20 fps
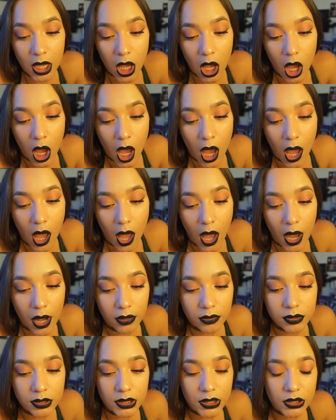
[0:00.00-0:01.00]
6,
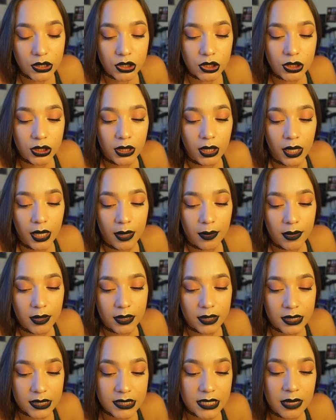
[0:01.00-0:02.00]
how
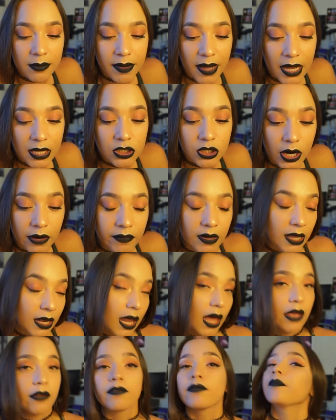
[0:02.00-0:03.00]
does this
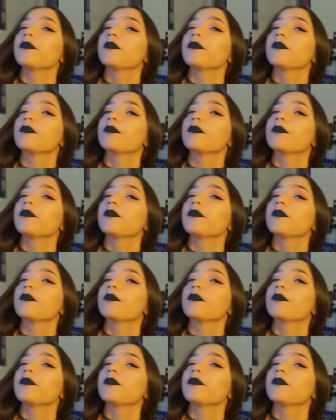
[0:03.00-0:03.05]
impact